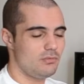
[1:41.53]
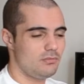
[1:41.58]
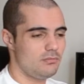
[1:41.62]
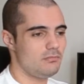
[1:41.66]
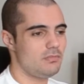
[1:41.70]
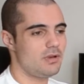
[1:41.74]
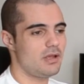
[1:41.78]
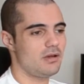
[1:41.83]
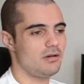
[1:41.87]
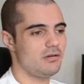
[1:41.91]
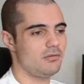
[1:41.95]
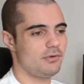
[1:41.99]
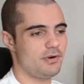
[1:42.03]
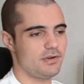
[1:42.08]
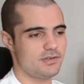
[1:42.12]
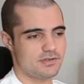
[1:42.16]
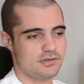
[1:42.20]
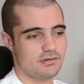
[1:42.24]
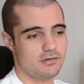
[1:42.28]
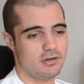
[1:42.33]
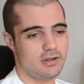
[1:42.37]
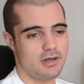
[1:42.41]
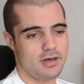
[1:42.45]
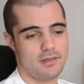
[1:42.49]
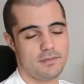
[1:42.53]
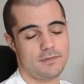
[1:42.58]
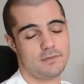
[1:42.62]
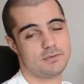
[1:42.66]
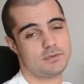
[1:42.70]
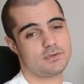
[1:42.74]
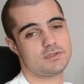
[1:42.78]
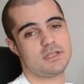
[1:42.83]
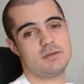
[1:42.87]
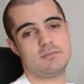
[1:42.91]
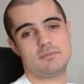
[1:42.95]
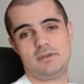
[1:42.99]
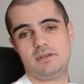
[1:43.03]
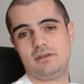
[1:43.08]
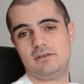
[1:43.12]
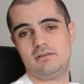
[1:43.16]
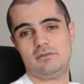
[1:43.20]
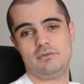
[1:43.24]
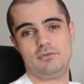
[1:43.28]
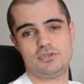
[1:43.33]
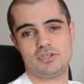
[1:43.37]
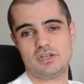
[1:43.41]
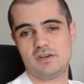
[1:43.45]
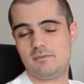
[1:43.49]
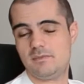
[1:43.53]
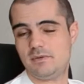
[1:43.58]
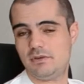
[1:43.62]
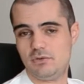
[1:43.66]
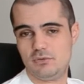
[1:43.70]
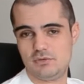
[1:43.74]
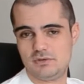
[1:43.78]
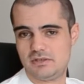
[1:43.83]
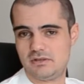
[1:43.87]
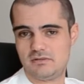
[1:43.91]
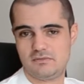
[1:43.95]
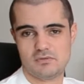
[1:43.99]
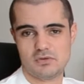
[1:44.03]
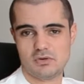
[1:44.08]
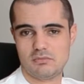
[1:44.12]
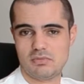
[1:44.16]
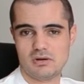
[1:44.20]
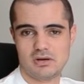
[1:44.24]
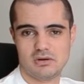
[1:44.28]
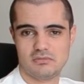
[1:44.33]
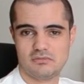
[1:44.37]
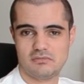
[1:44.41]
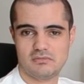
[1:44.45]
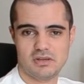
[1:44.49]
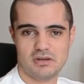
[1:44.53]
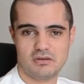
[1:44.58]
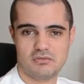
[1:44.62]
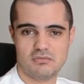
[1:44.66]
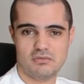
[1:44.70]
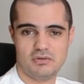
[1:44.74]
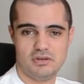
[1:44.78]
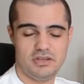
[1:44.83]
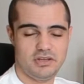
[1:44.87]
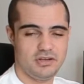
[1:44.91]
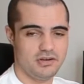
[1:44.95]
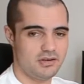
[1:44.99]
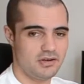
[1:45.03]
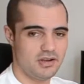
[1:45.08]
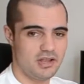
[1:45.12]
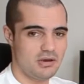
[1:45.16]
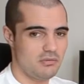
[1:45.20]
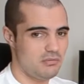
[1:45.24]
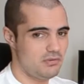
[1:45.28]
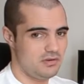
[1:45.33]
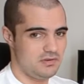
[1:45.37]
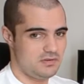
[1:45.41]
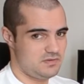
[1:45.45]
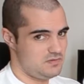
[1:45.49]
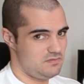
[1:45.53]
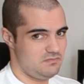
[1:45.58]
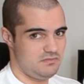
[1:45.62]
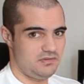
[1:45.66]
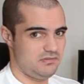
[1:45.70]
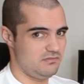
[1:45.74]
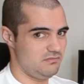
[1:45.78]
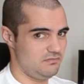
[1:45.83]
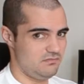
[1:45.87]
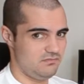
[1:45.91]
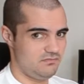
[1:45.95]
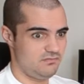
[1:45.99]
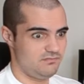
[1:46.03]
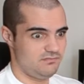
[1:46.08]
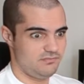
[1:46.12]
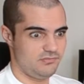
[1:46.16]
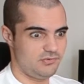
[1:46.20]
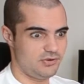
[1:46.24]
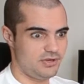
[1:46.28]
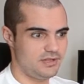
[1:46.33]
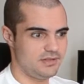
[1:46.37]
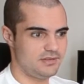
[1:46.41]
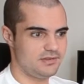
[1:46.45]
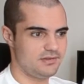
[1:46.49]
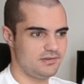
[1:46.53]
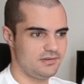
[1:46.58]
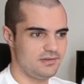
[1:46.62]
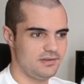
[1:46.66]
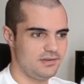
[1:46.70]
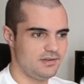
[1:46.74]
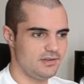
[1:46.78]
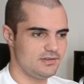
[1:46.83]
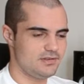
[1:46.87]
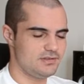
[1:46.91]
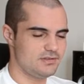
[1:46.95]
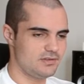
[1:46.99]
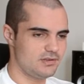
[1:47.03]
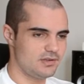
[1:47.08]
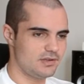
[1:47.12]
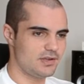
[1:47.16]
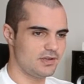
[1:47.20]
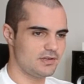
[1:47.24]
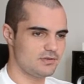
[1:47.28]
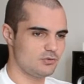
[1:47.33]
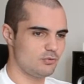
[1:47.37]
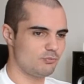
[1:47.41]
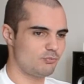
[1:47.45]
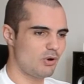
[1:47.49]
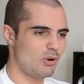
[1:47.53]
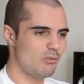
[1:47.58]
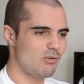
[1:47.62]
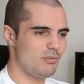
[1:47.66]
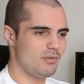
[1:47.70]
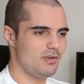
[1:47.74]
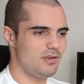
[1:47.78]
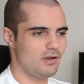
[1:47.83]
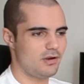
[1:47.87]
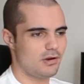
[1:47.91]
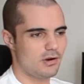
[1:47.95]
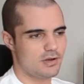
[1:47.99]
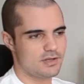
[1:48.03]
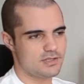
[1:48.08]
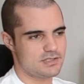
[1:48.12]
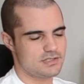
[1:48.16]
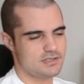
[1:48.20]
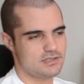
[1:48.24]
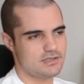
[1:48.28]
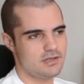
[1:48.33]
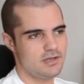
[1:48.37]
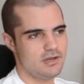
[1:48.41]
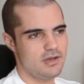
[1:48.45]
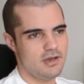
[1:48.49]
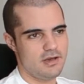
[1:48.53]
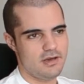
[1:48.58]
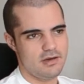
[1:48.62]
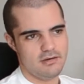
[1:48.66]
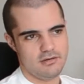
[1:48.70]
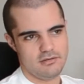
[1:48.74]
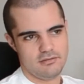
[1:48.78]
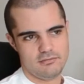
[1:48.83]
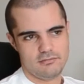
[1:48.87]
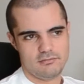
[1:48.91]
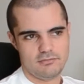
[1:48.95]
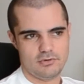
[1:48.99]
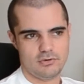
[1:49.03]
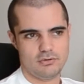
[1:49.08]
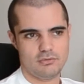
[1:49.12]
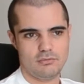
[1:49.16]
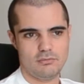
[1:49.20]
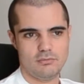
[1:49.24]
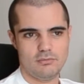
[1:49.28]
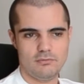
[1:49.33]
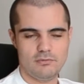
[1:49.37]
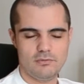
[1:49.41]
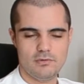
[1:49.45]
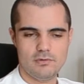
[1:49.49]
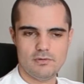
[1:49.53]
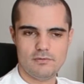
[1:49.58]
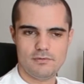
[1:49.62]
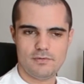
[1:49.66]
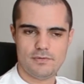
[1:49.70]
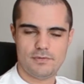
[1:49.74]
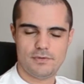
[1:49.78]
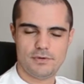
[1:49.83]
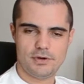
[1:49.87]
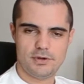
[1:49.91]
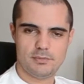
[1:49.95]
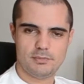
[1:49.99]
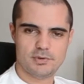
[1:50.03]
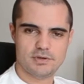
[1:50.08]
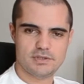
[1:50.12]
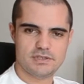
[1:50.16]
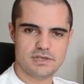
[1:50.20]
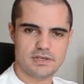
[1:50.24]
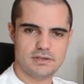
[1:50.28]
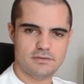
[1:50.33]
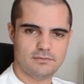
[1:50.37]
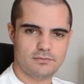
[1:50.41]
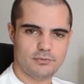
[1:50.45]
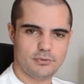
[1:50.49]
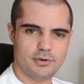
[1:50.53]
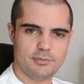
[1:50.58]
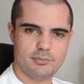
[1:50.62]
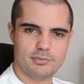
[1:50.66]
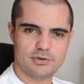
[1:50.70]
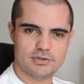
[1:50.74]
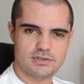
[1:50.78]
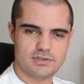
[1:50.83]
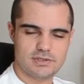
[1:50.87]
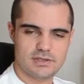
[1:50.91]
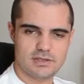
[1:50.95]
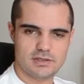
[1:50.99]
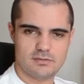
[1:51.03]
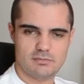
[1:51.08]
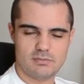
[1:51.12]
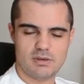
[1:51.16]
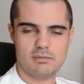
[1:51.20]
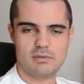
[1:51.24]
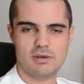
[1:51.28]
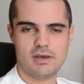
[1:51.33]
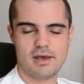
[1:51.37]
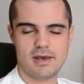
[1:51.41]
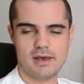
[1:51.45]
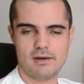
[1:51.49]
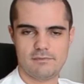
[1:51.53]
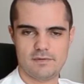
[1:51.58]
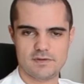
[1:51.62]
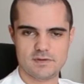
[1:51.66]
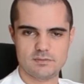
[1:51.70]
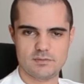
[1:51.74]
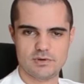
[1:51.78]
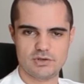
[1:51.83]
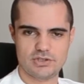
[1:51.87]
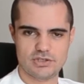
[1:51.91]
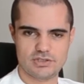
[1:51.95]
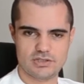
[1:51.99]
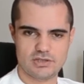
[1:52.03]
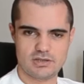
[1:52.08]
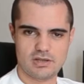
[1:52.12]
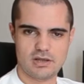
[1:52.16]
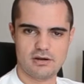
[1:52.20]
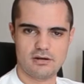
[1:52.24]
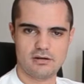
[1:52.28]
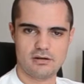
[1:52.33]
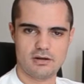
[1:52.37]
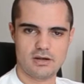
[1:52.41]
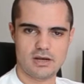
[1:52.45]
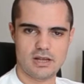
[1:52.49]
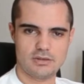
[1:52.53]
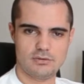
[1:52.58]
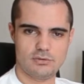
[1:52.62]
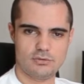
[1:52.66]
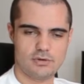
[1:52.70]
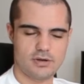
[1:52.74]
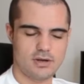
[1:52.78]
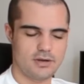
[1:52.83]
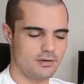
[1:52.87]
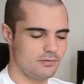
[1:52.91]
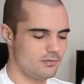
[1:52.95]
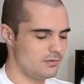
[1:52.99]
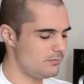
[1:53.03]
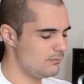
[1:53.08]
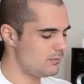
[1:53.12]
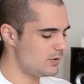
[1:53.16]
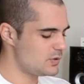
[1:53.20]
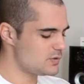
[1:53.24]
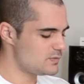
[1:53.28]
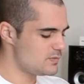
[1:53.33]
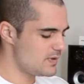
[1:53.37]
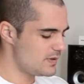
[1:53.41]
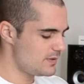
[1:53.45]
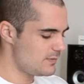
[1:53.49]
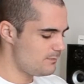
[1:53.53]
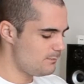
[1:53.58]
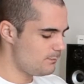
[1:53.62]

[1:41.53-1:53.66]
like a Razer Goliath or something, which I've been using for about a year now, and it's been great. It has no problem. It costs 30%, 40%, maybe half as much as an Ironclad or a mouse mat.